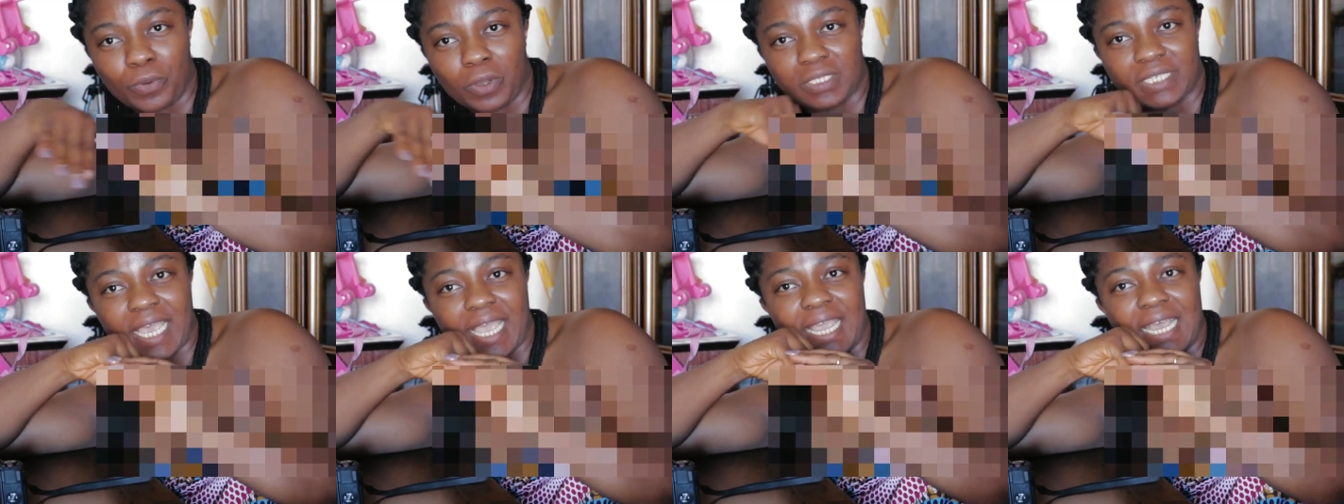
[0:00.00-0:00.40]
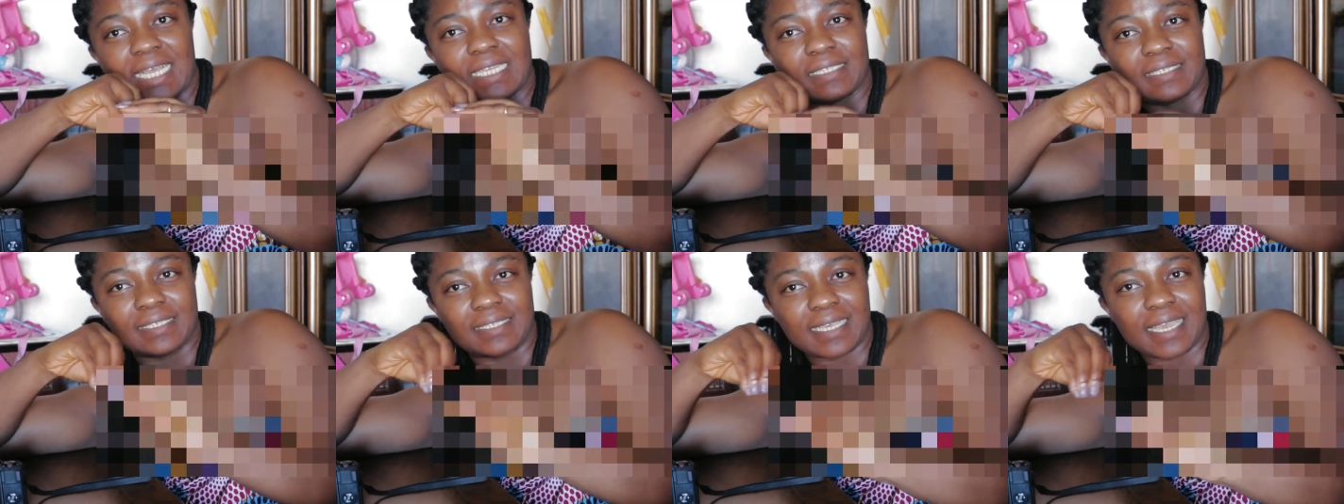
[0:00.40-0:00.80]
but I
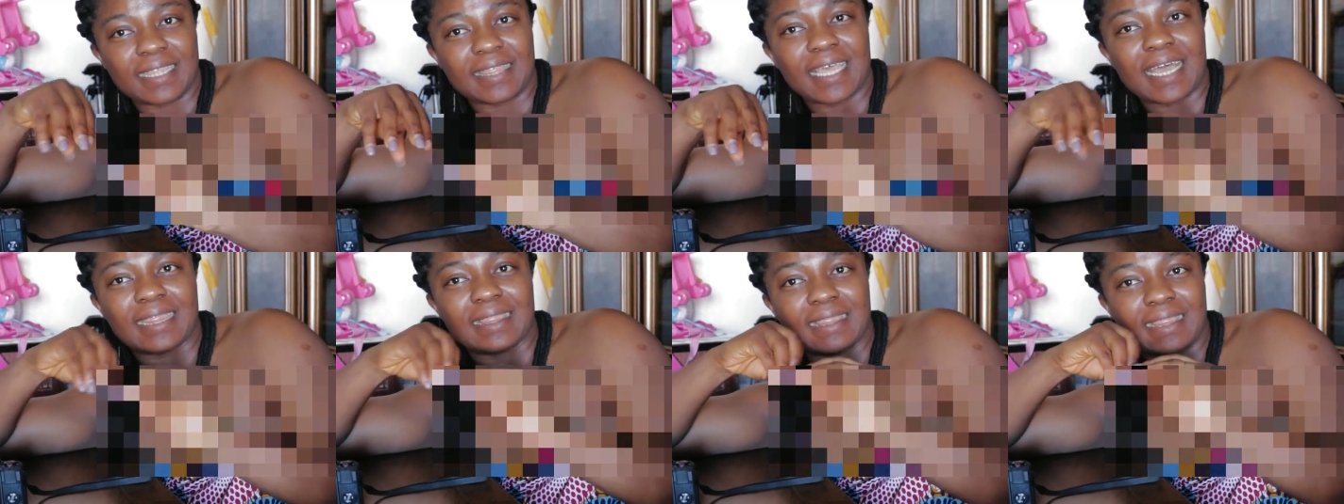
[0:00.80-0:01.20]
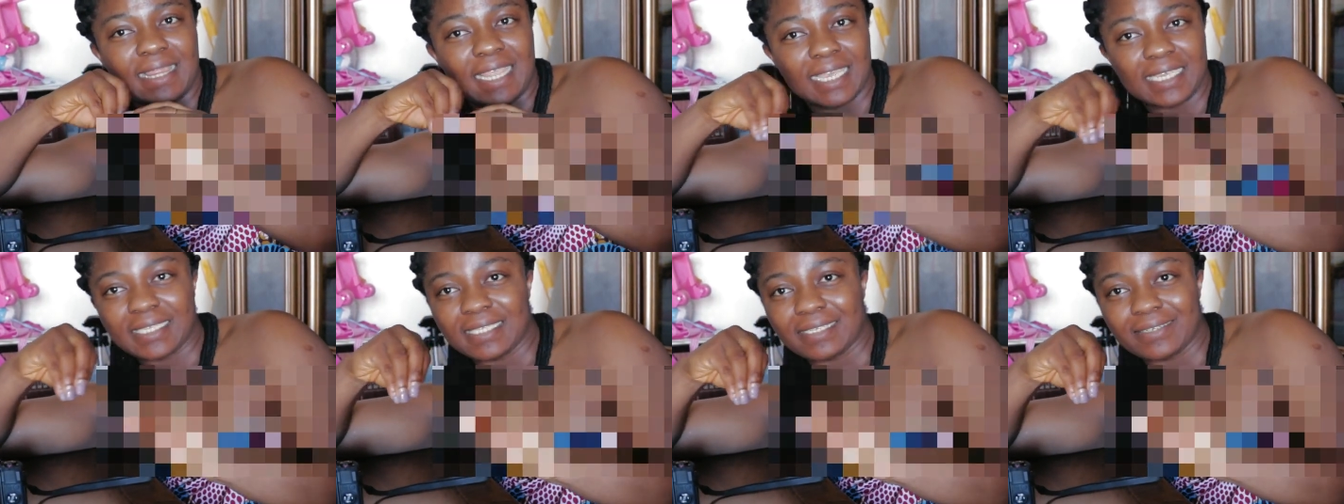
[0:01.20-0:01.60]
can say that
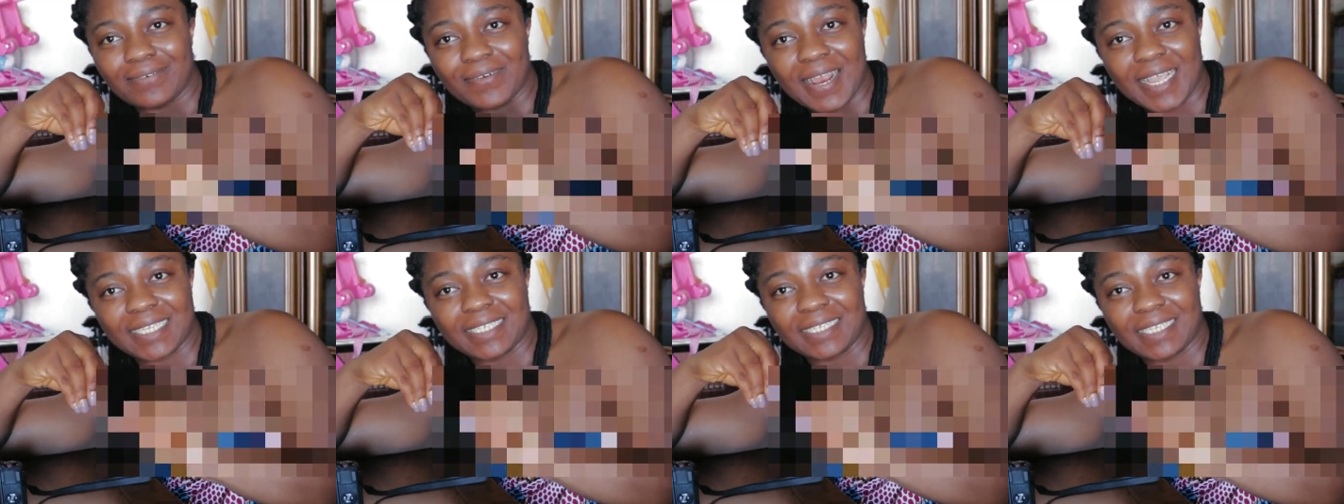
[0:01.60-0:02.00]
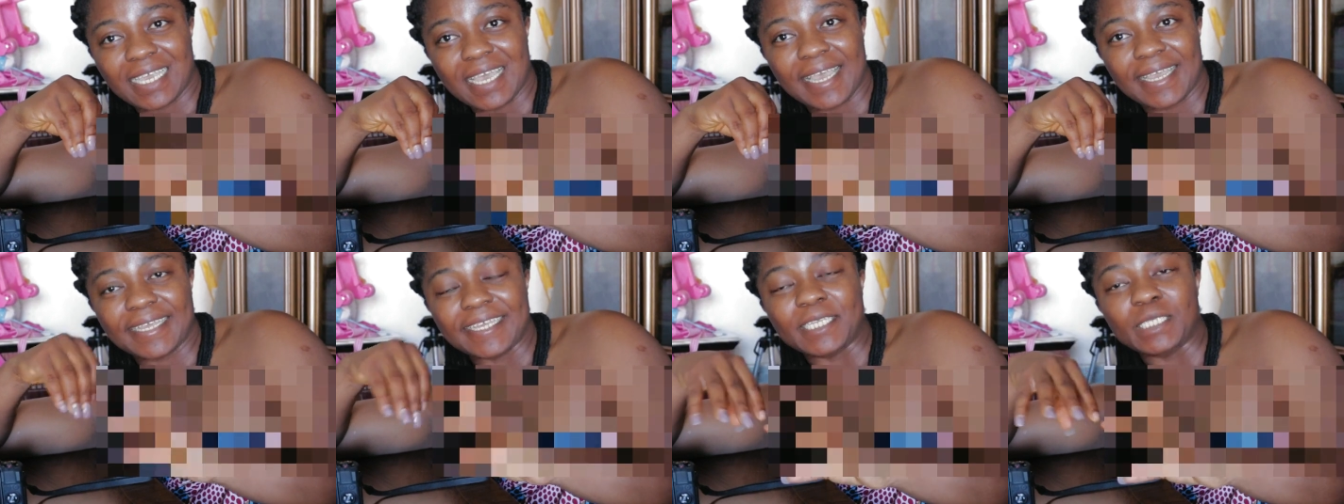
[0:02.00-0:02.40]
this right
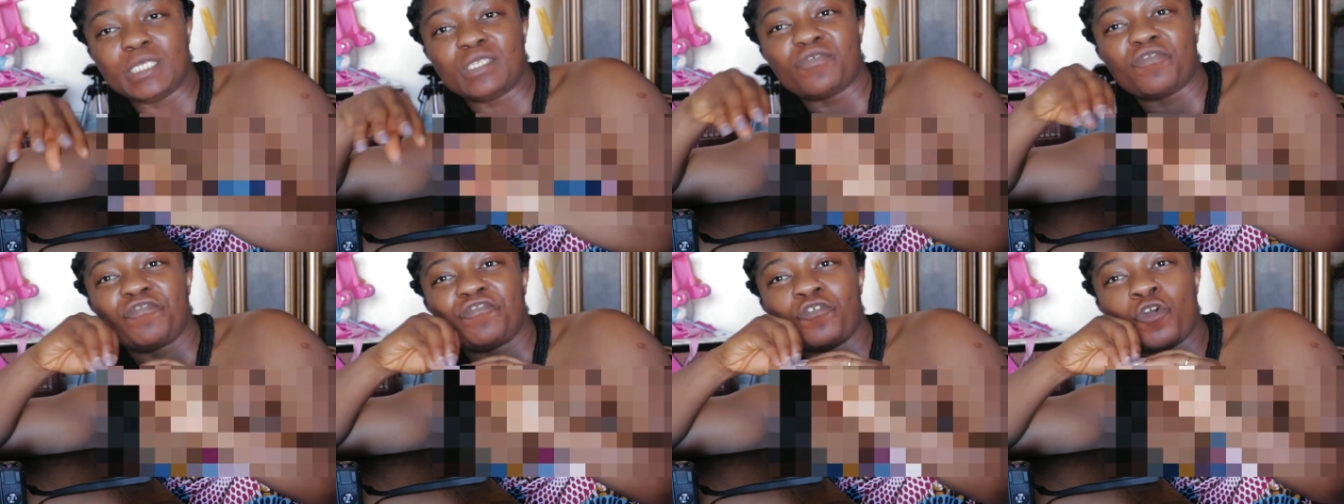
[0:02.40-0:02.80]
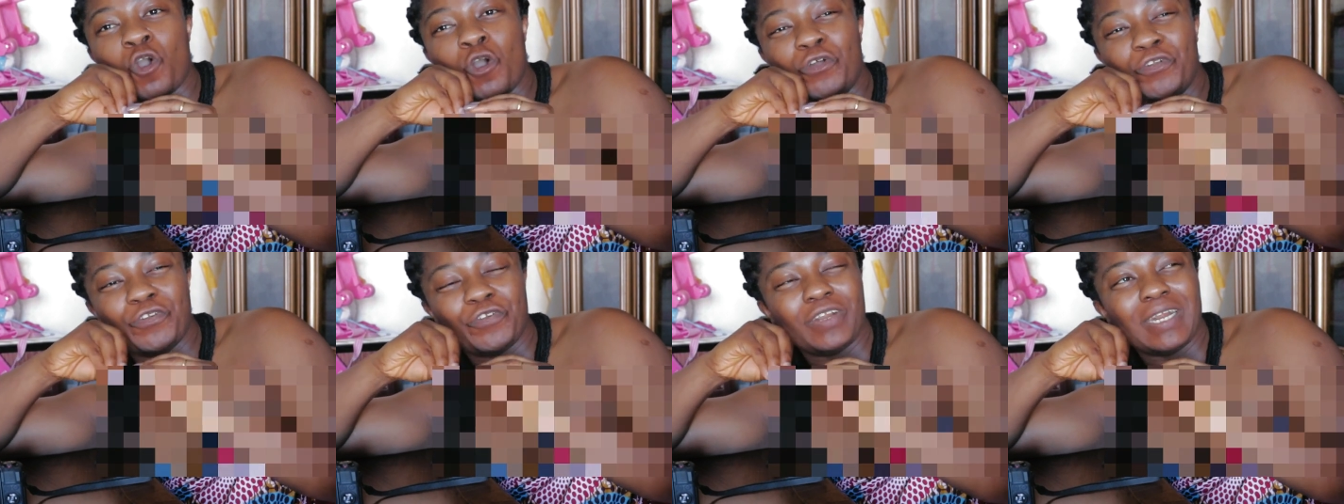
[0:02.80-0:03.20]
here is
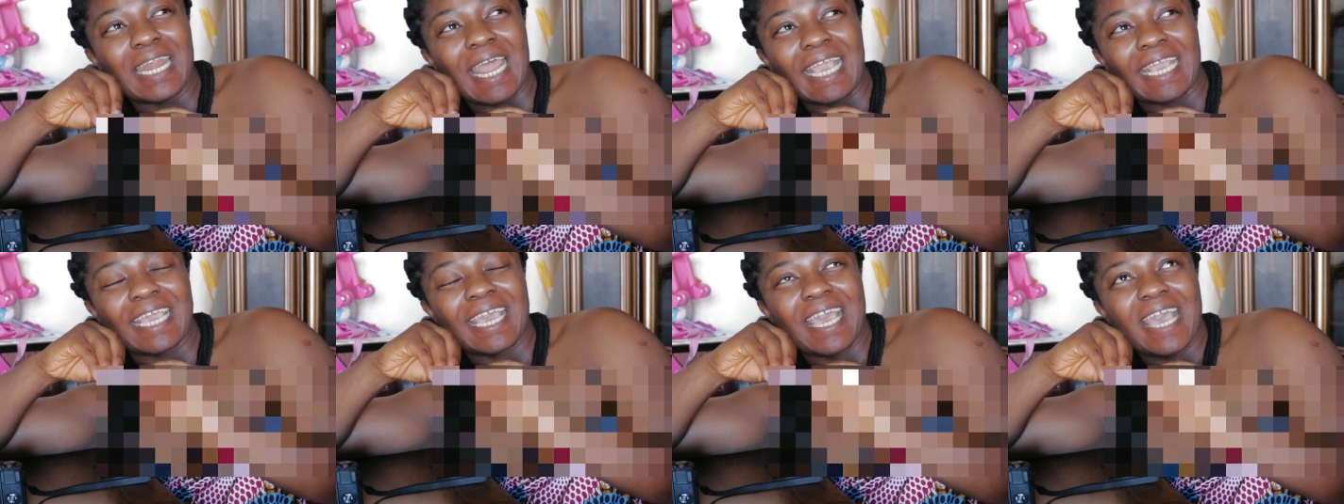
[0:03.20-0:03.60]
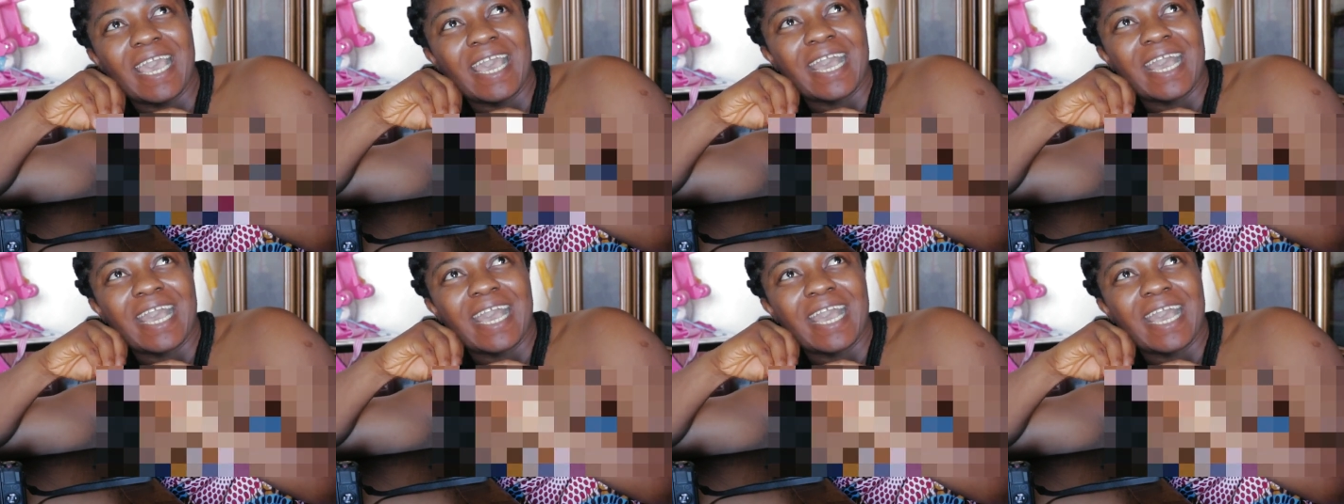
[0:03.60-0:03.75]
fun, like,